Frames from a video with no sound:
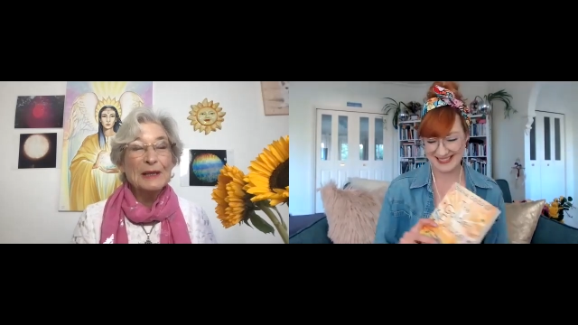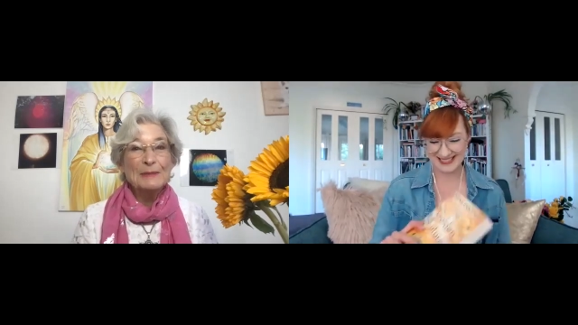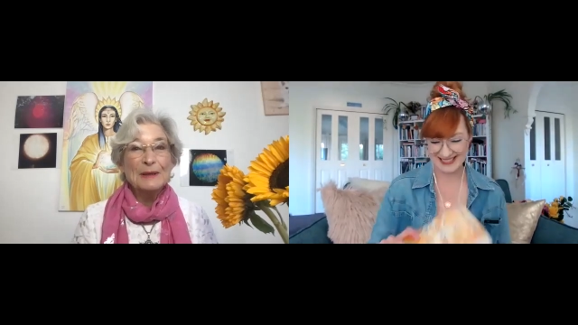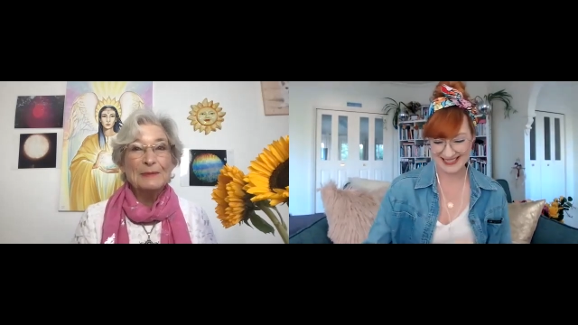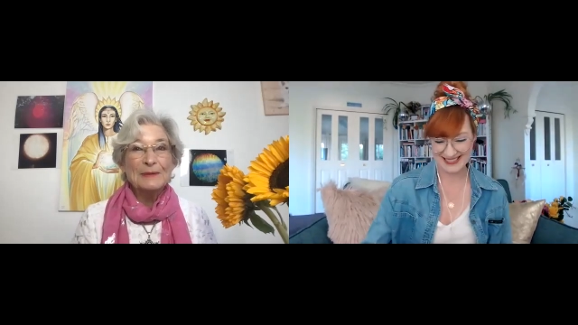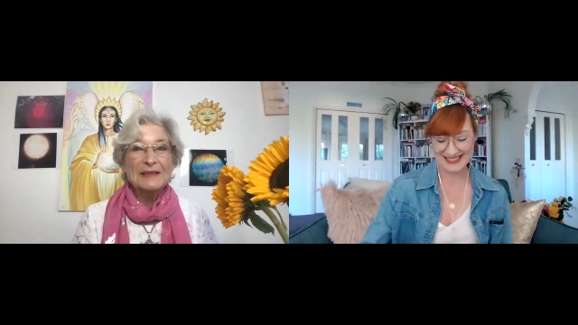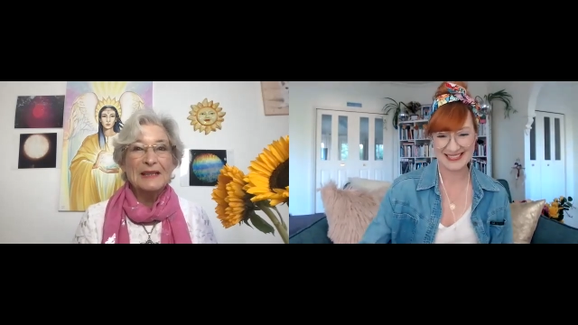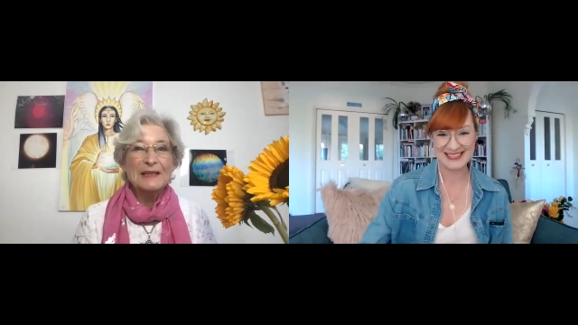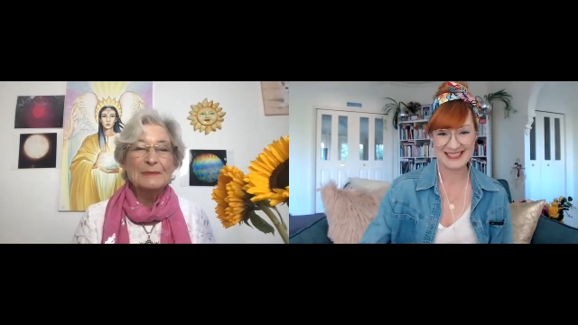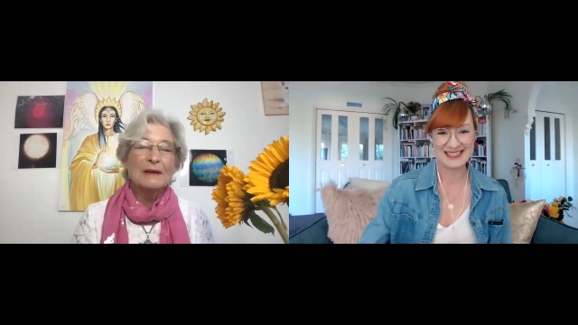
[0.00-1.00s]
Speaker 1: many people
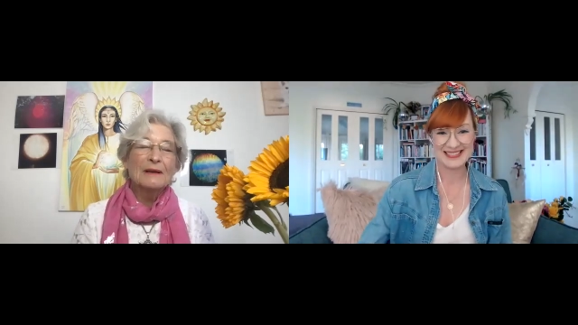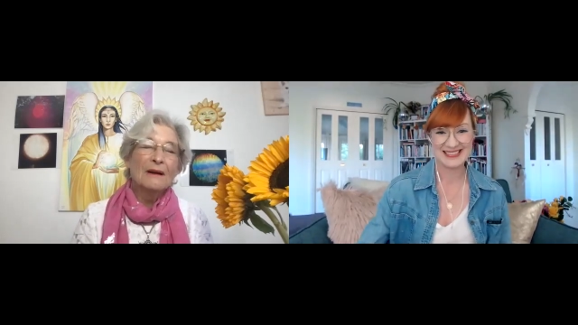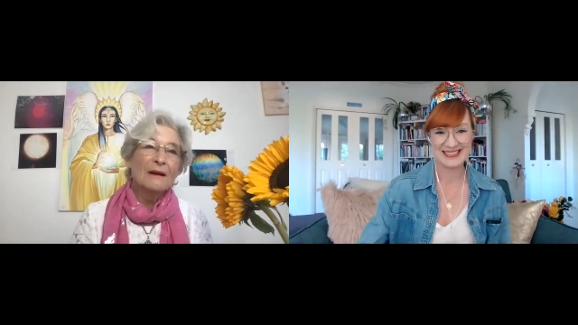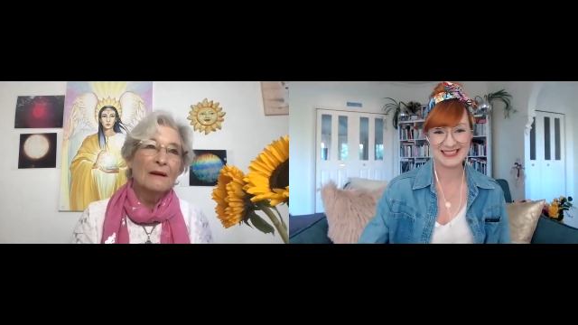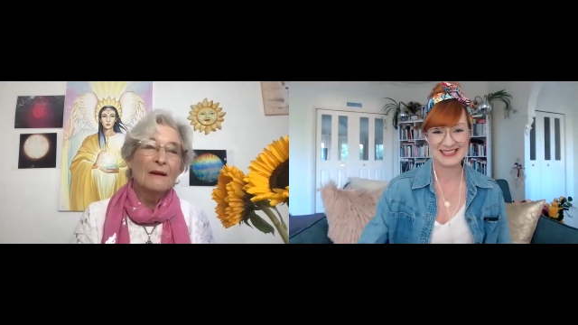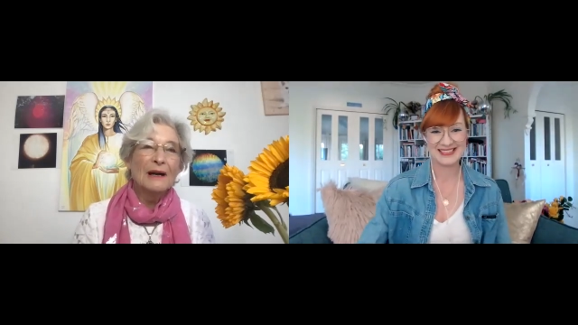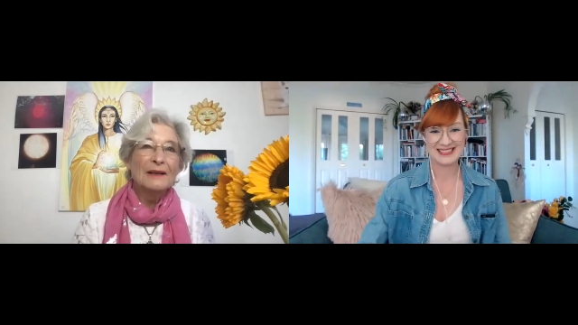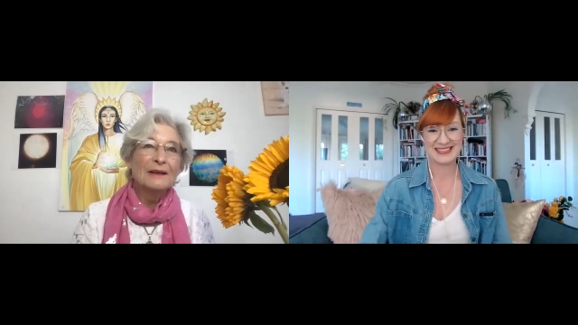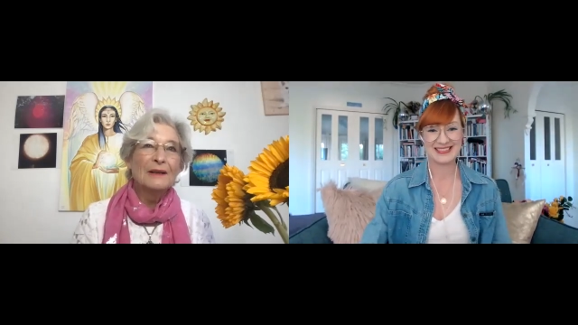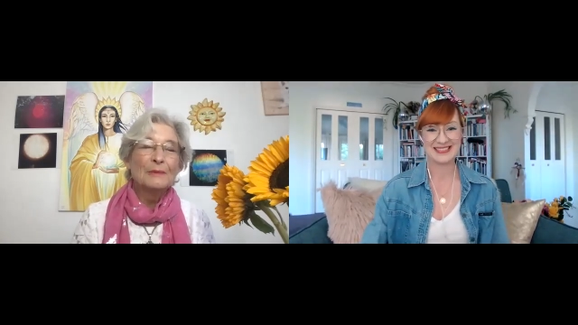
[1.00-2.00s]
say to me, Oh, I
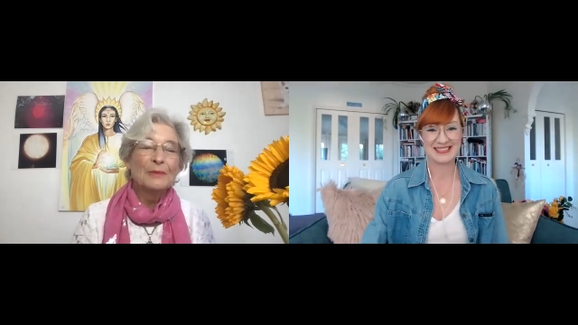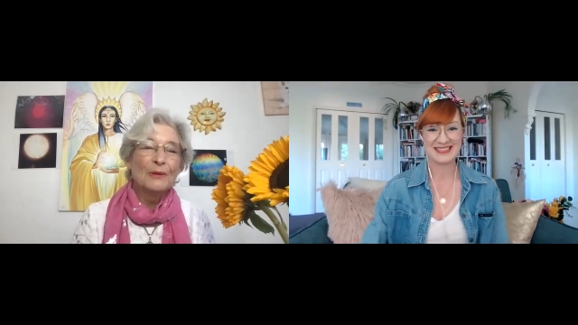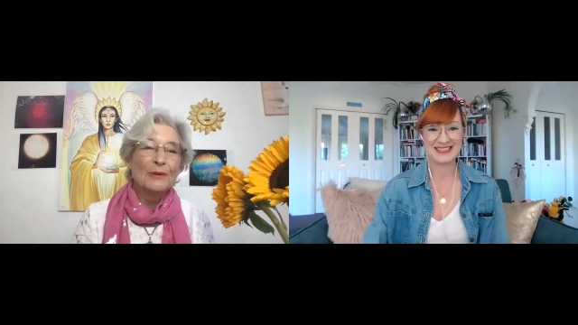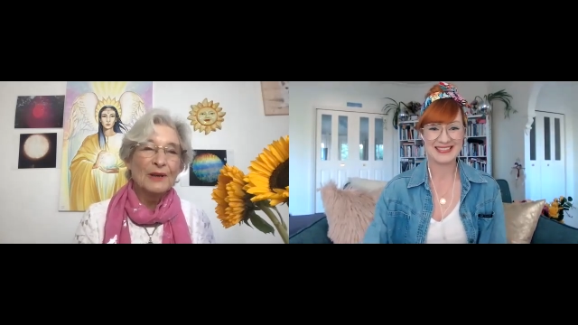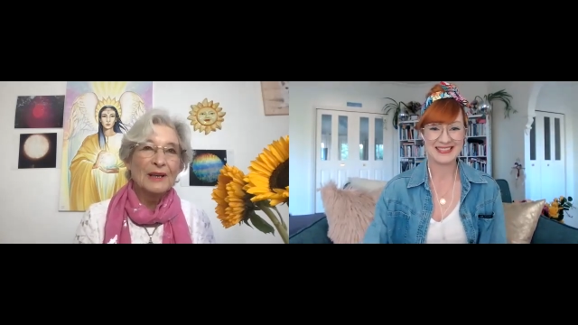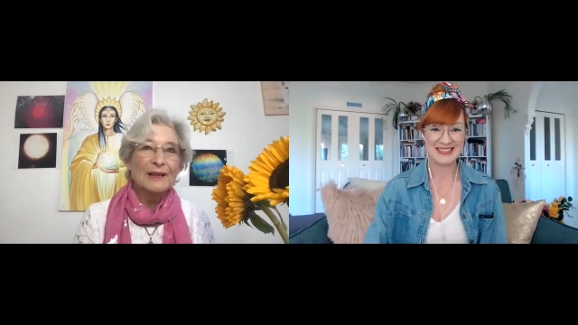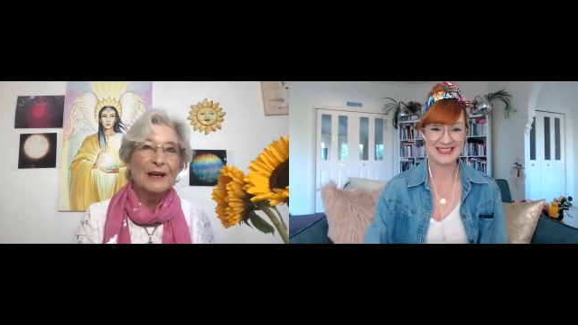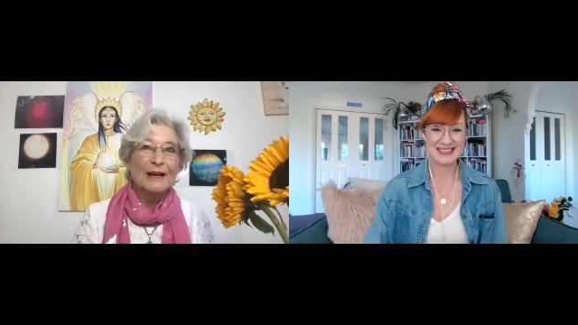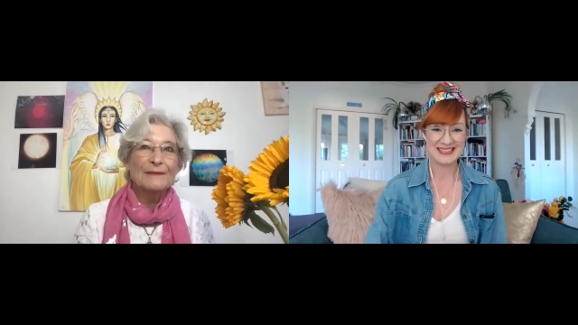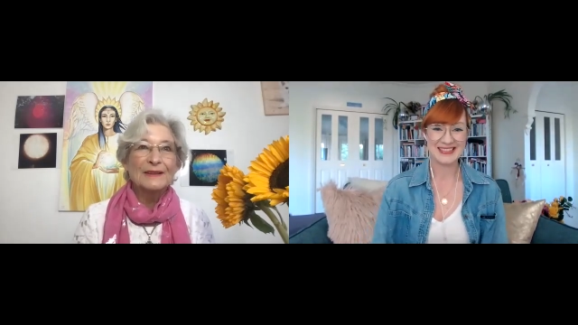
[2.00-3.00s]
don't know, Paul, what a
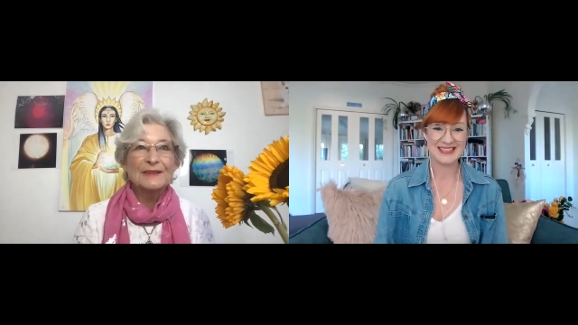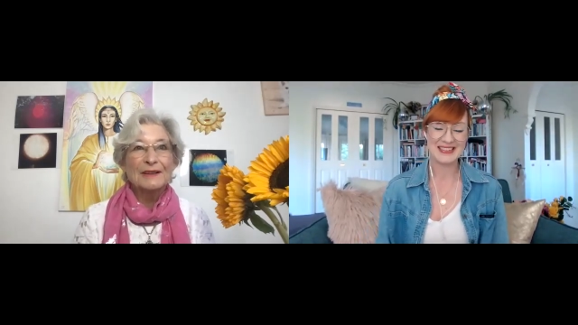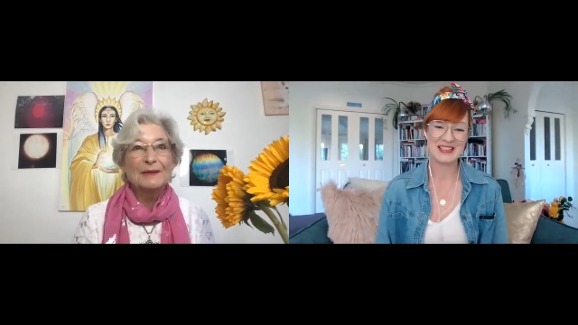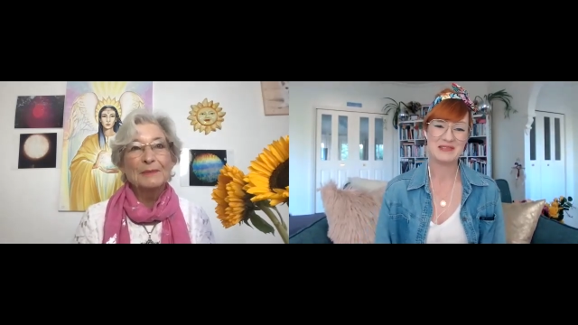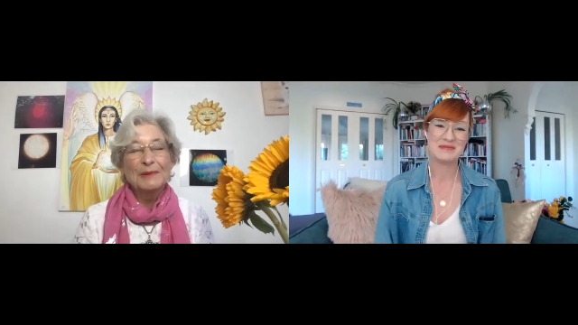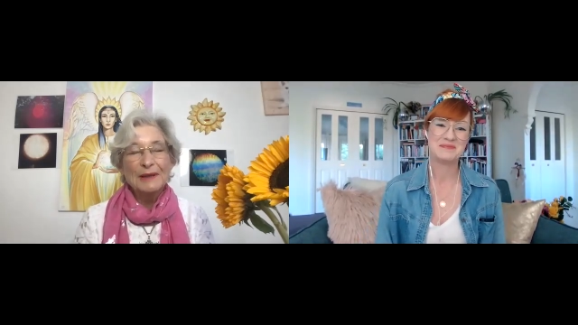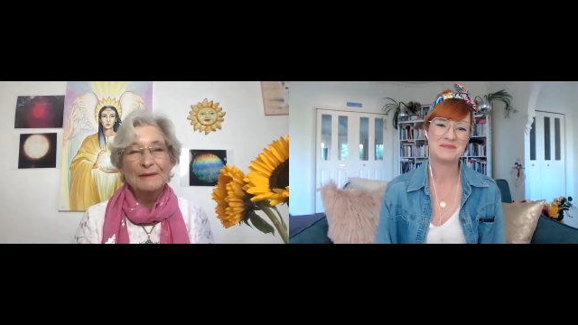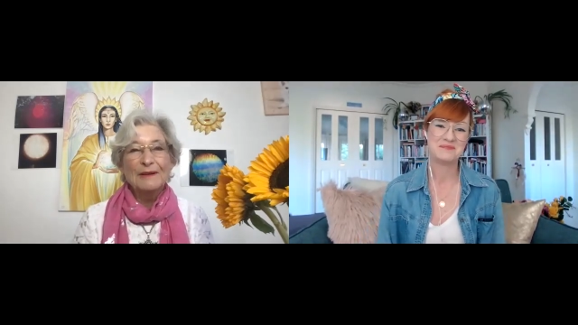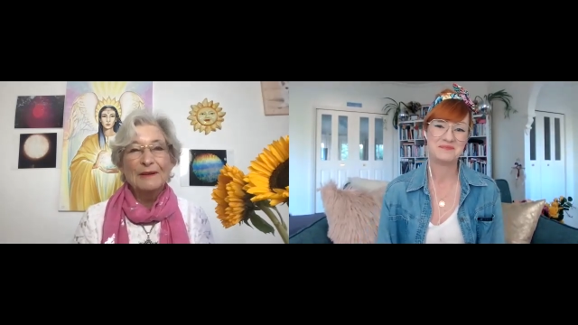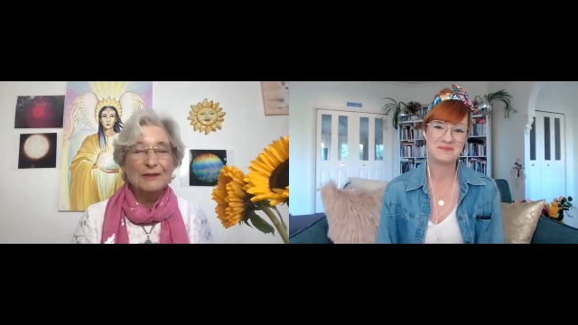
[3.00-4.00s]
life it's going to
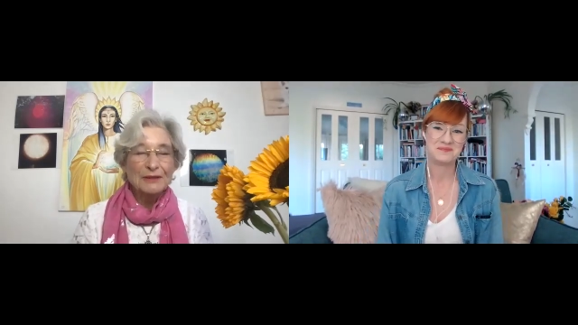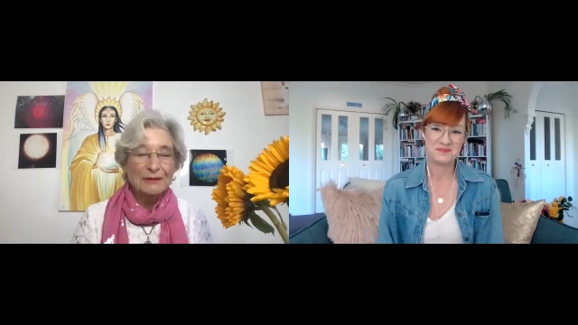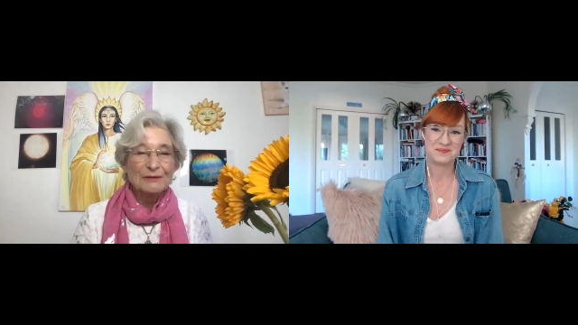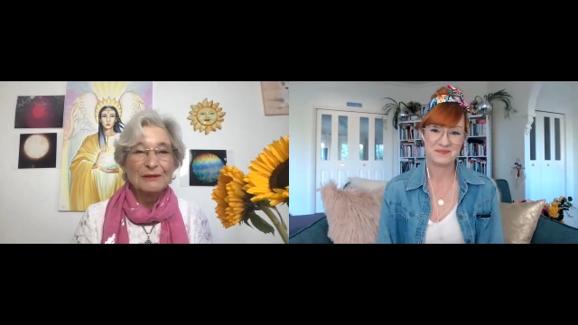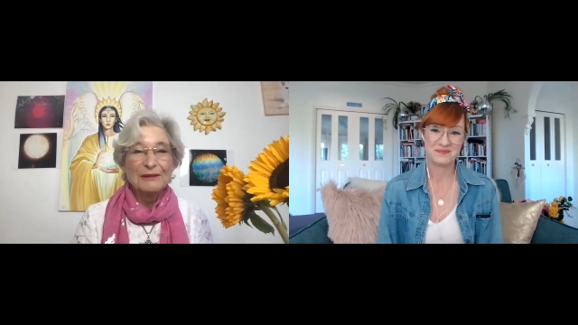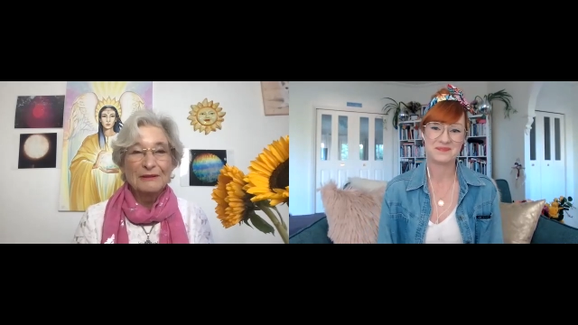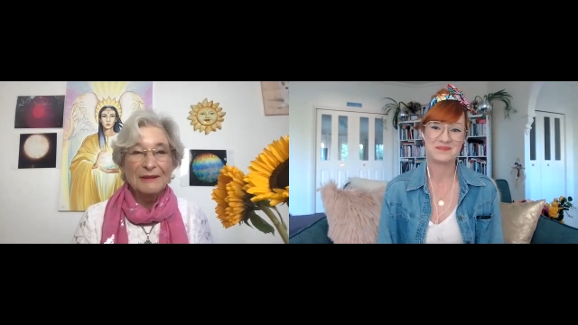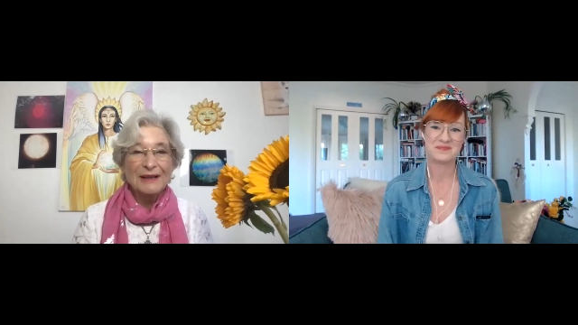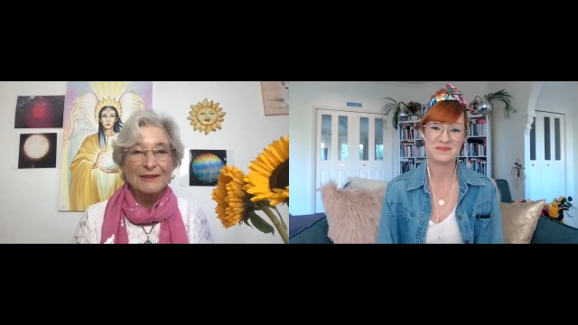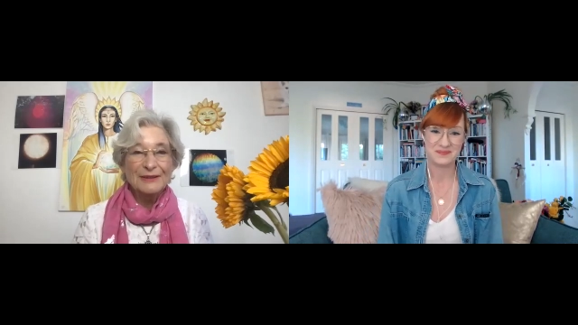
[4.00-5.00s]
be for our children and
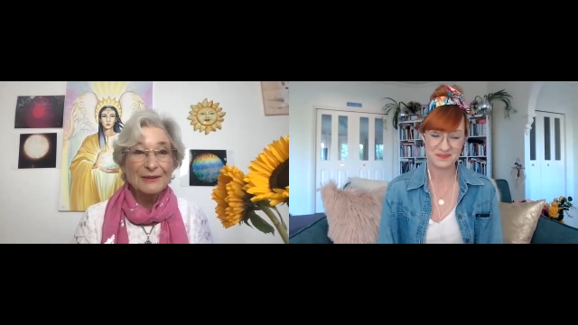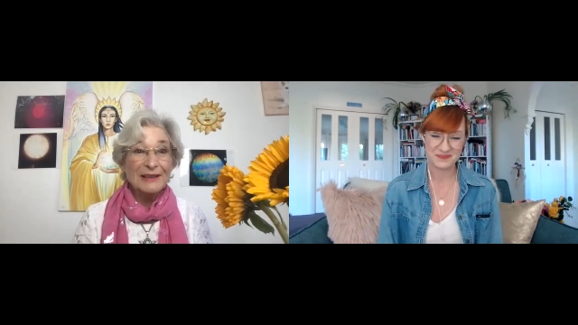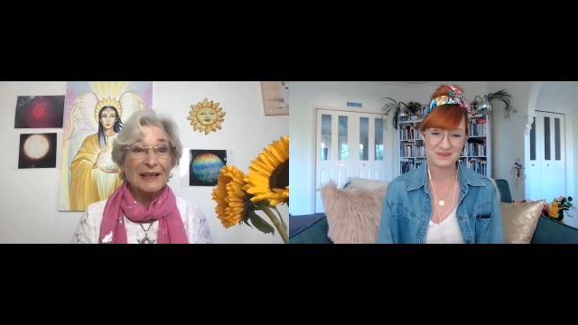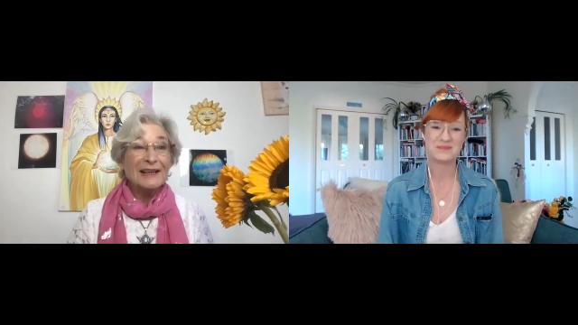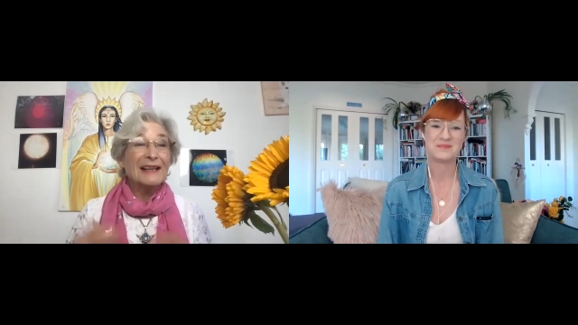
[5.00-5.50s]
grandchildren.